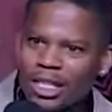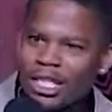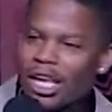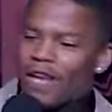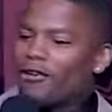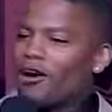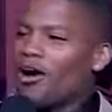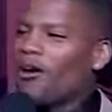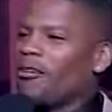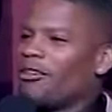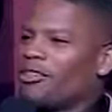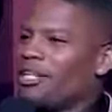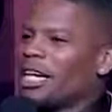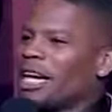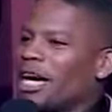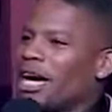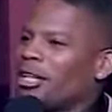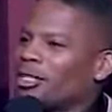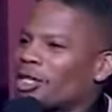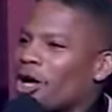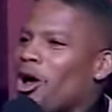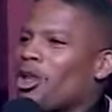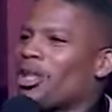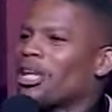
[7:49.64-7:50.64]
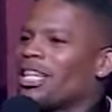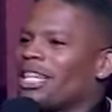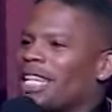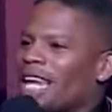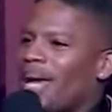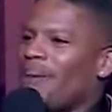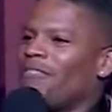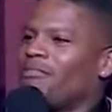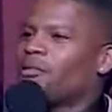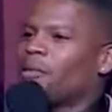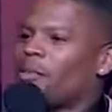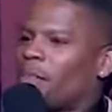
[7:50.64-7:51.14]
You ever go to a nigga house, all the
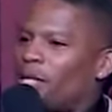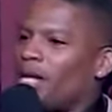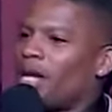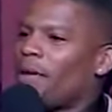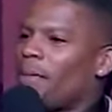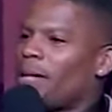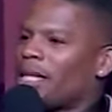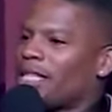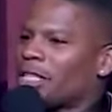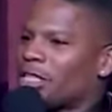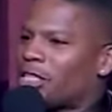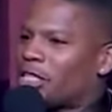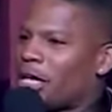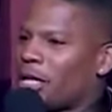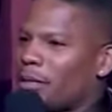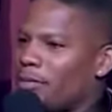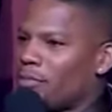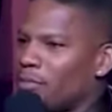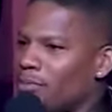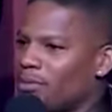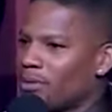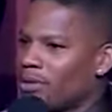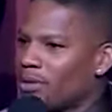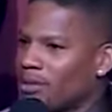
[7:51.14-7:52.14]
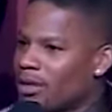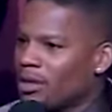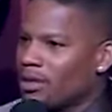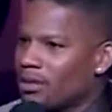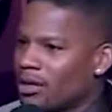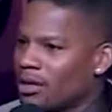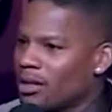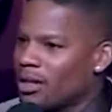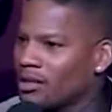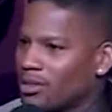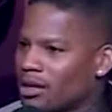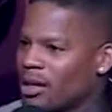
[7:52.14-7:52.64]
knives bent up at the tip?
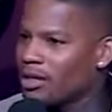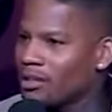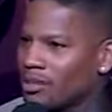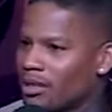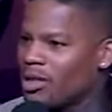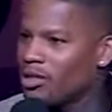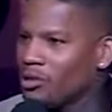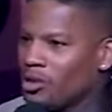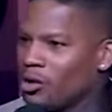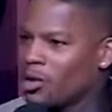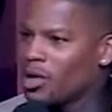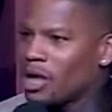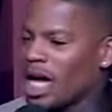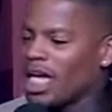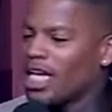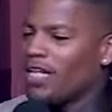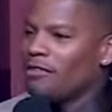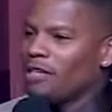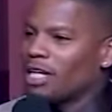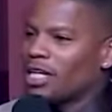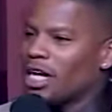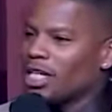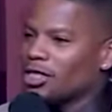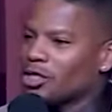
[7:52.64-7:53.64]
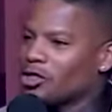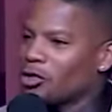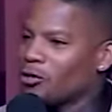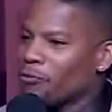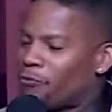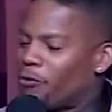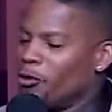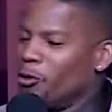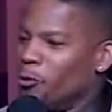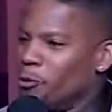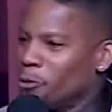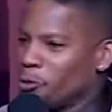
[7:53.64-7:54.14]
You can't even cut your
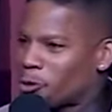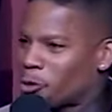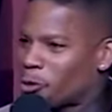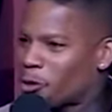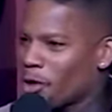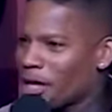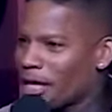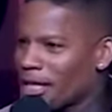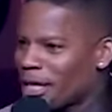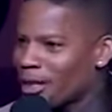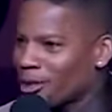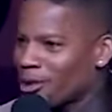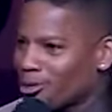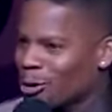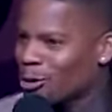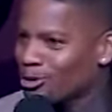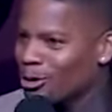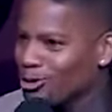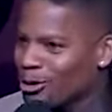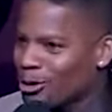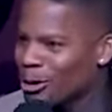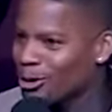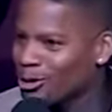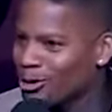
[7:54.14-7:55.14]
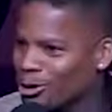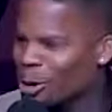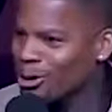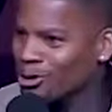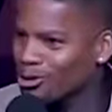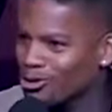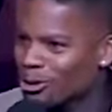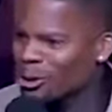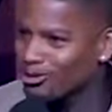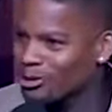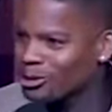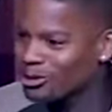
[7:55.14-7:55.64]
food straight.
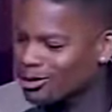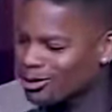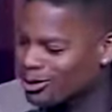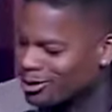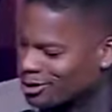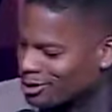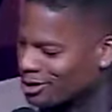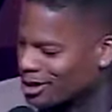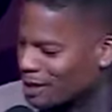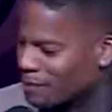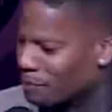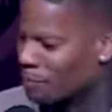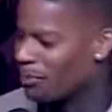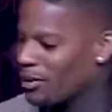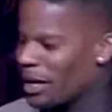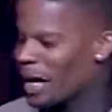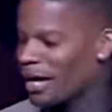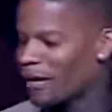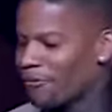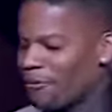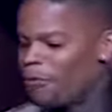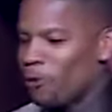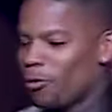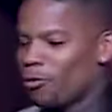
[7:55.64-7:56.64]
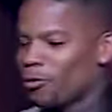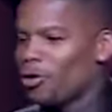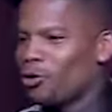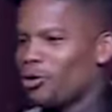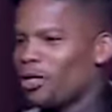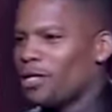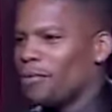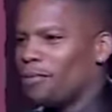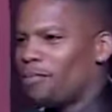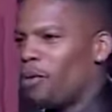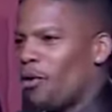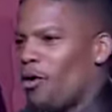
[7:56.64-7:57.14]
And black folk
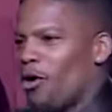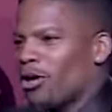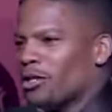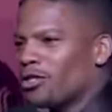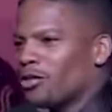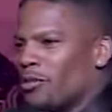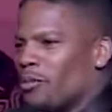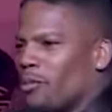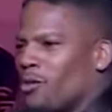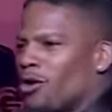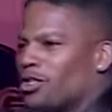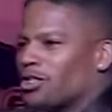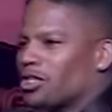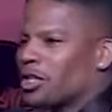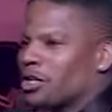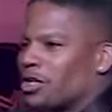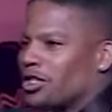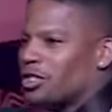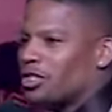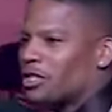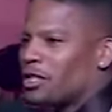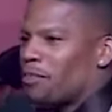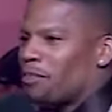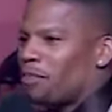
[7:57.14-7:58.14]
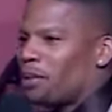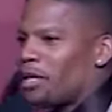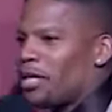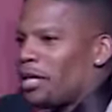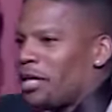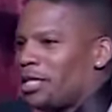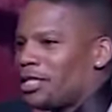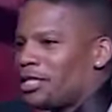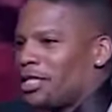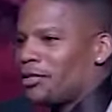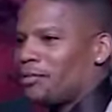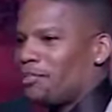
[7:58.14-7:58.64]
don't eat pork no more as good as the
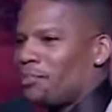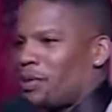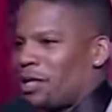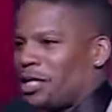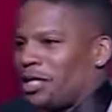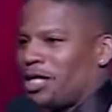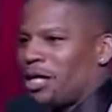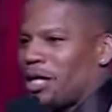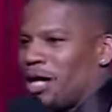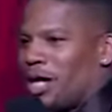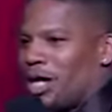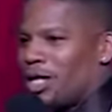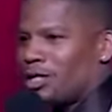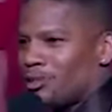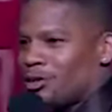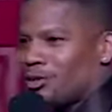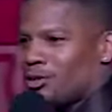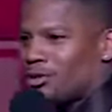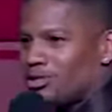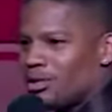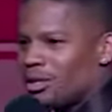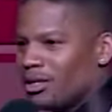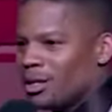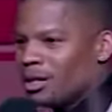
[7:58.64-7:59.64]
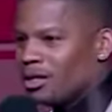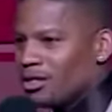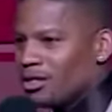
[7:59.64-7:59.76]
pig done been to us.